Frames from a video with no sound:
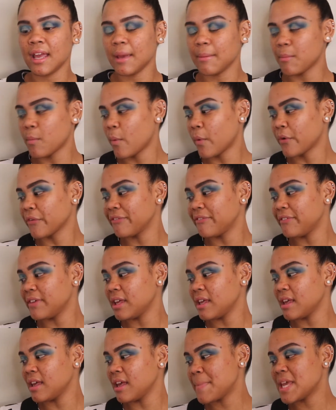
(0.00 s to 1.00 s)
a
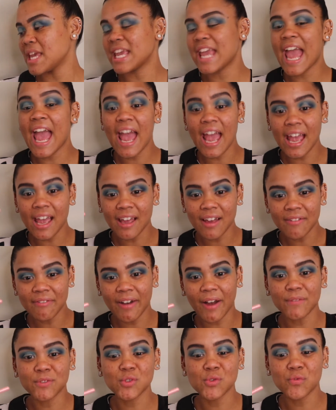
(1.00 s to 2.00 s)
Morphe PK
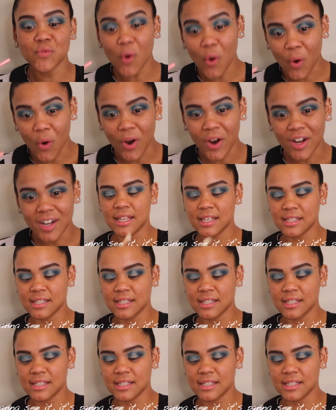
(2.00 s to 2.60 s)
524.